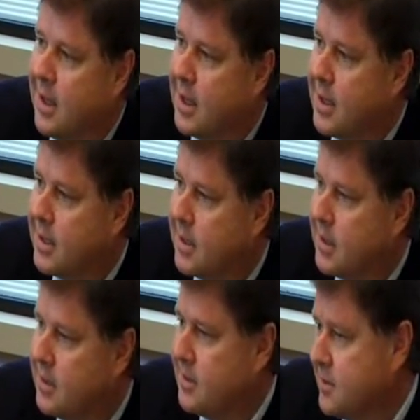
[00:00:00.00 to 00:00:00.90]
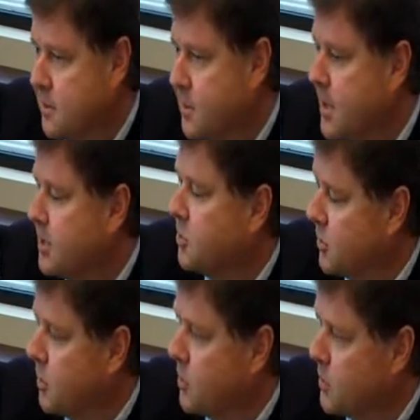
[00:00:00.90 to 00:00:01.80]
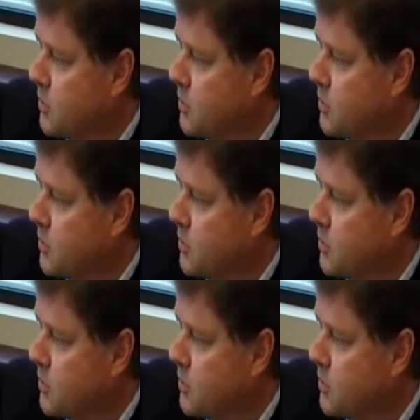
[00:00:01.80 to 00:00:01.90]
and some of the National Guard and